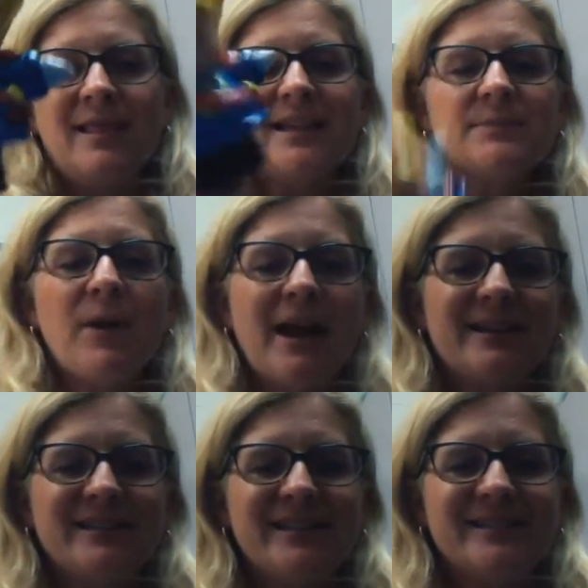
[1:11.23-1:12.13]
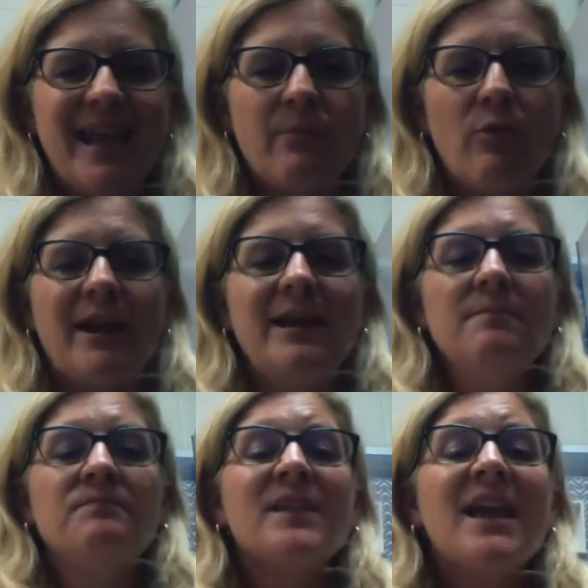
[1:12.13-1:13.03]
Let's practice his name.
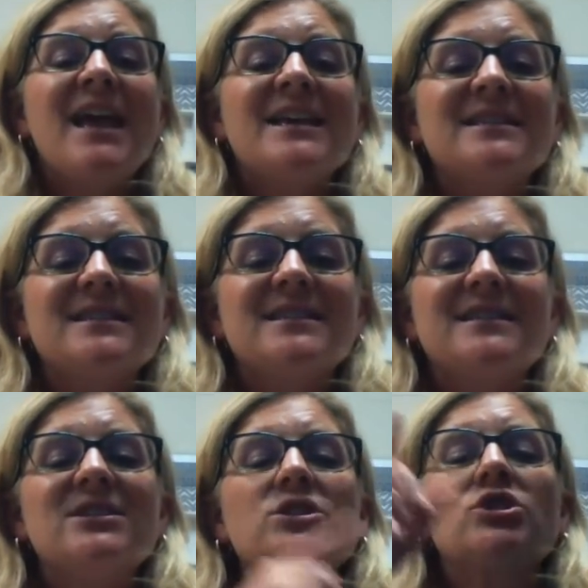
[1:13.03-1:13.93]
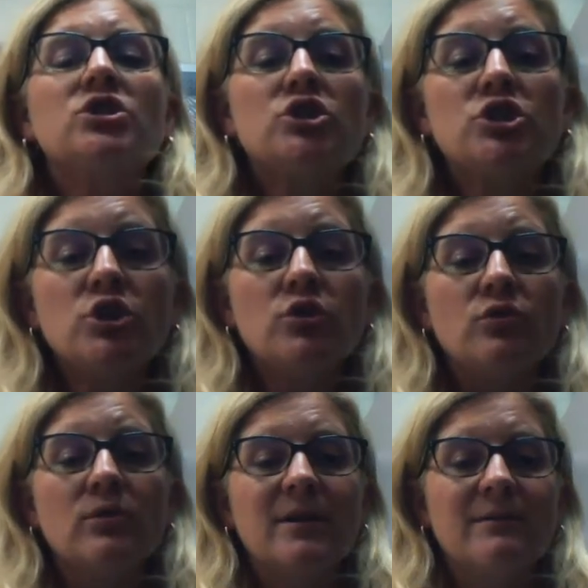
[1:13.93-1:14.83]
Ready?
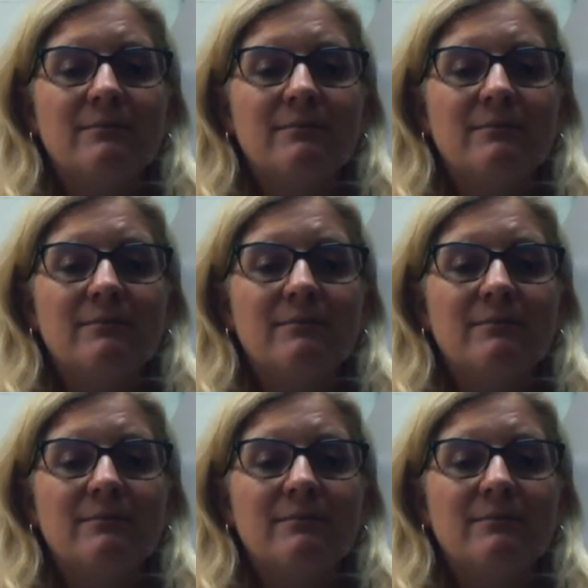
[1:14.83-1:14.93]
Stu.